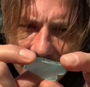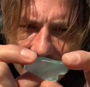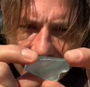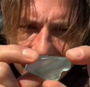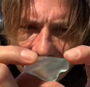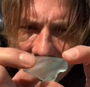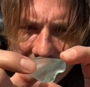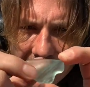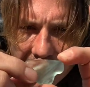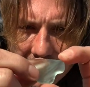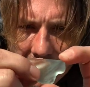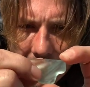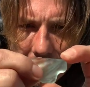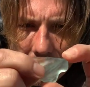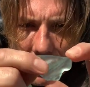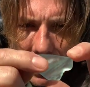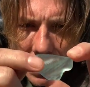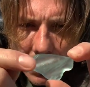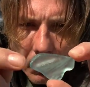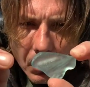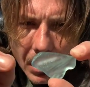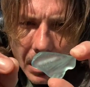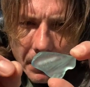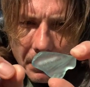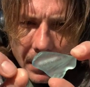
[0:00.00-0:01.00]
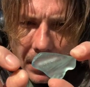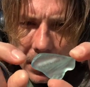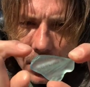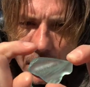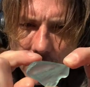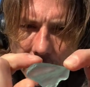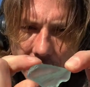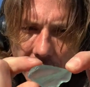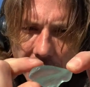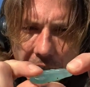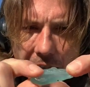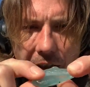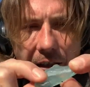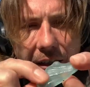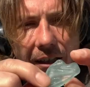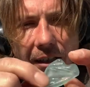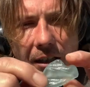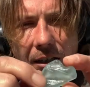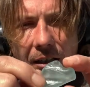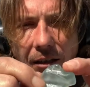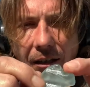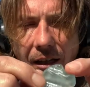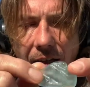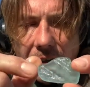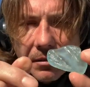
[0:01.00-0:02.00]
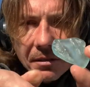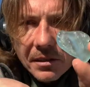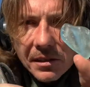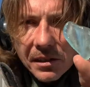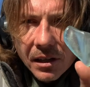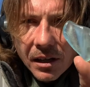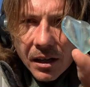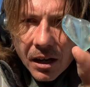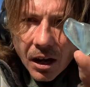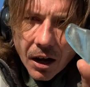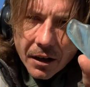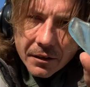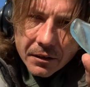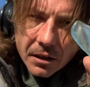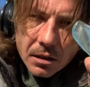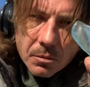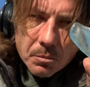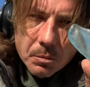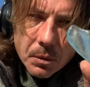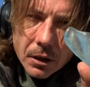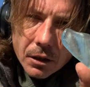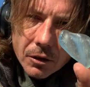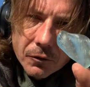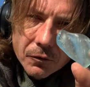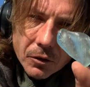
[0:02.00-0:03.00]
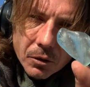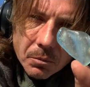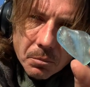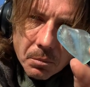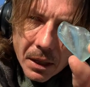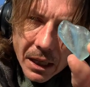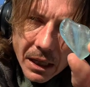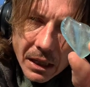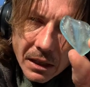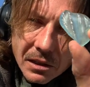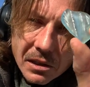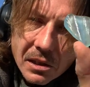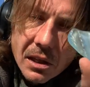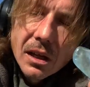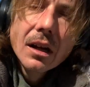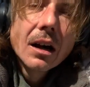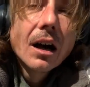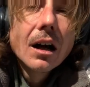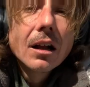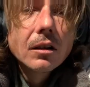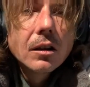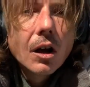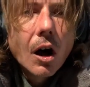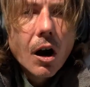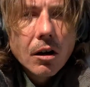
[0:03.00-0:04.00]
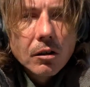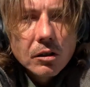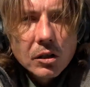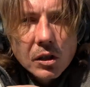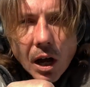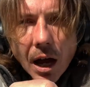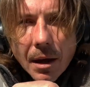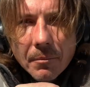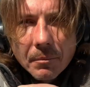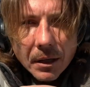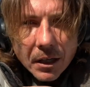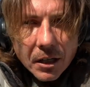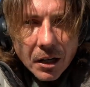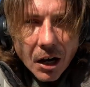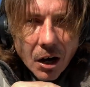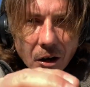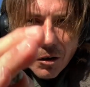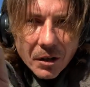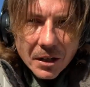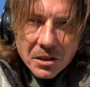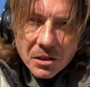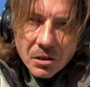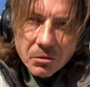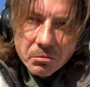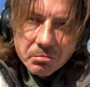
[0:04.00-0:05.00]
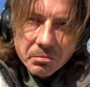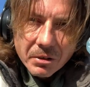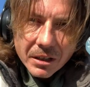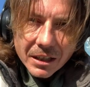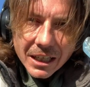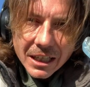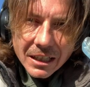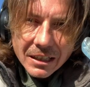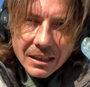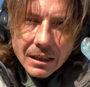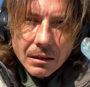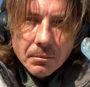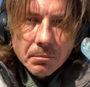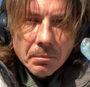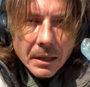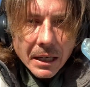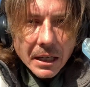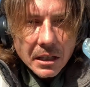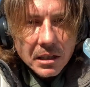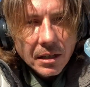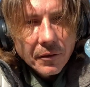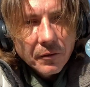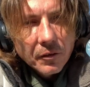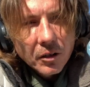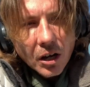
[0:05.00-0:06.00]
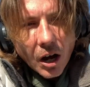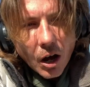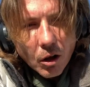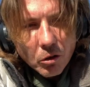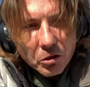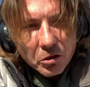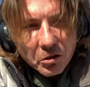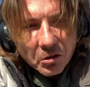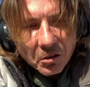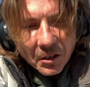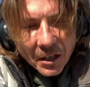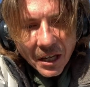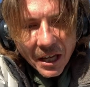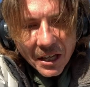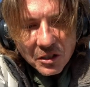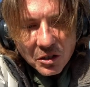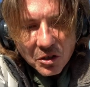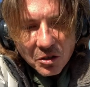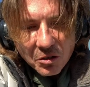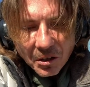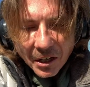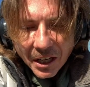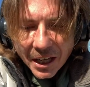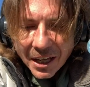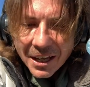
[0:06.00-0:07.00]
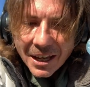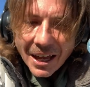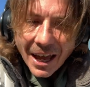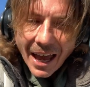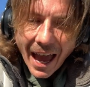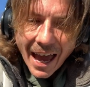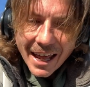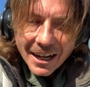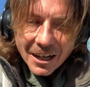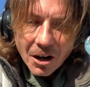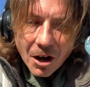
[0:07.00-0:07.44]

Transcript: that somebody would have been cleaning their clothes on this beautiful piece a long time ago. It's a really neat piece of cultural history, and it